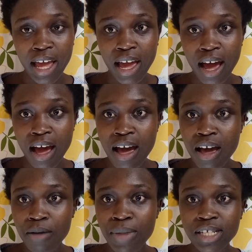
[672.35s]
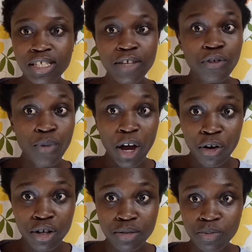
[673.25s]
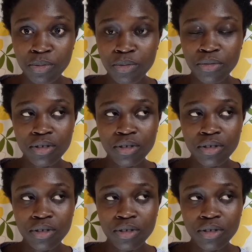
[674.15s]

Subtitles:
hair. But if you work on,